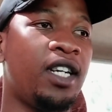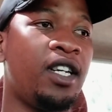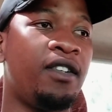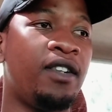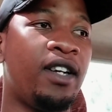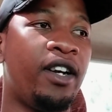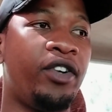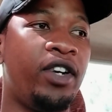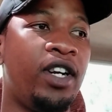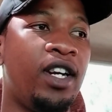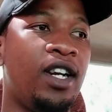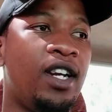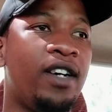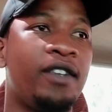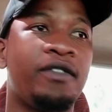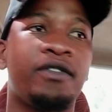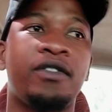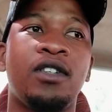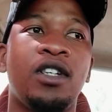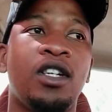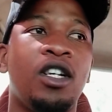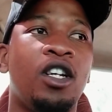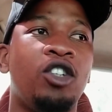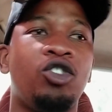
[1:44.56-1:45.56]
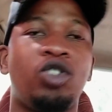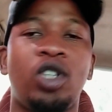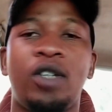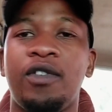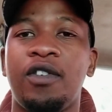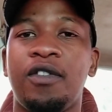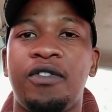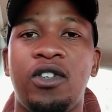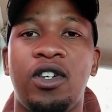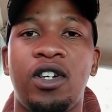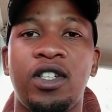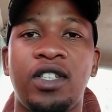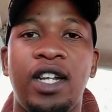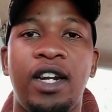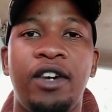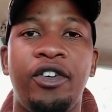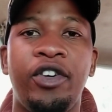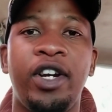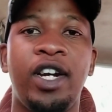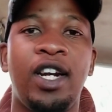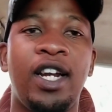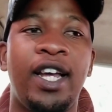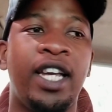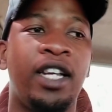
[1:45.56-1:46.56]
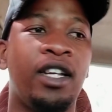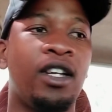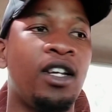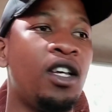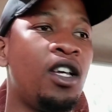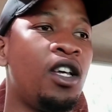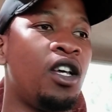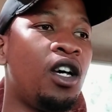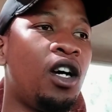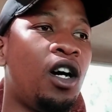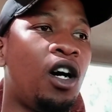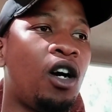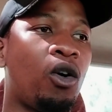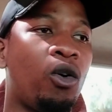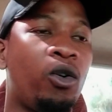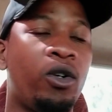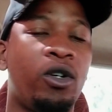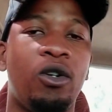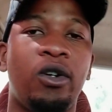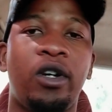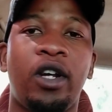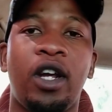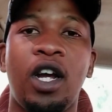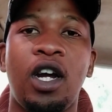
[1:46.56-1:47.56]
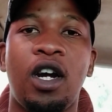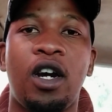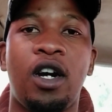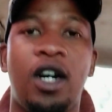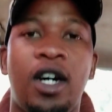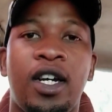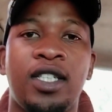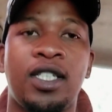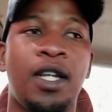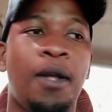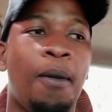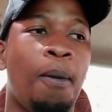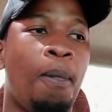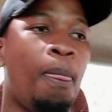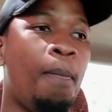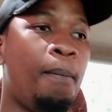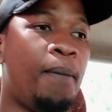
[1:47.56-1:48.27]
I really love driving fast. I really like good looking cars.